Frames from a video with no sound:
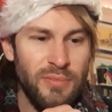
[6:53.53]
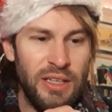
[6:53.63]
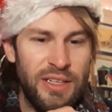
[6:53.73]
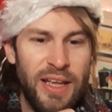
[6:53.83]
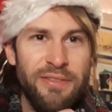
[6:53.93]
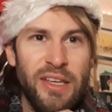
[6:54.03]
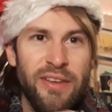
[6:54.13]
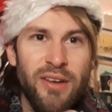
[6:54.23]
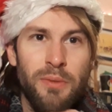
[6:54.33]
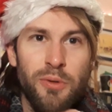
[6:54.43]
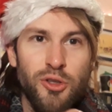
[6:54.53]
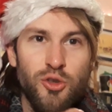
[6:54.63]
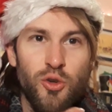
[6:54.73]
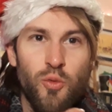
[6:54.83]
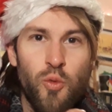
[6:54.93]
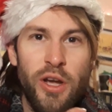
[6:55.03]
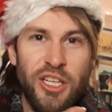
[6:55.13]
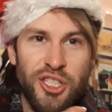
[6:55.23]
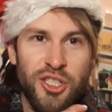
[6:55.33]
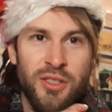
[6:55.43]
never give up on your
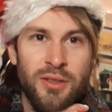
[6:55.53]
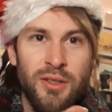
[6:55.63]
wish.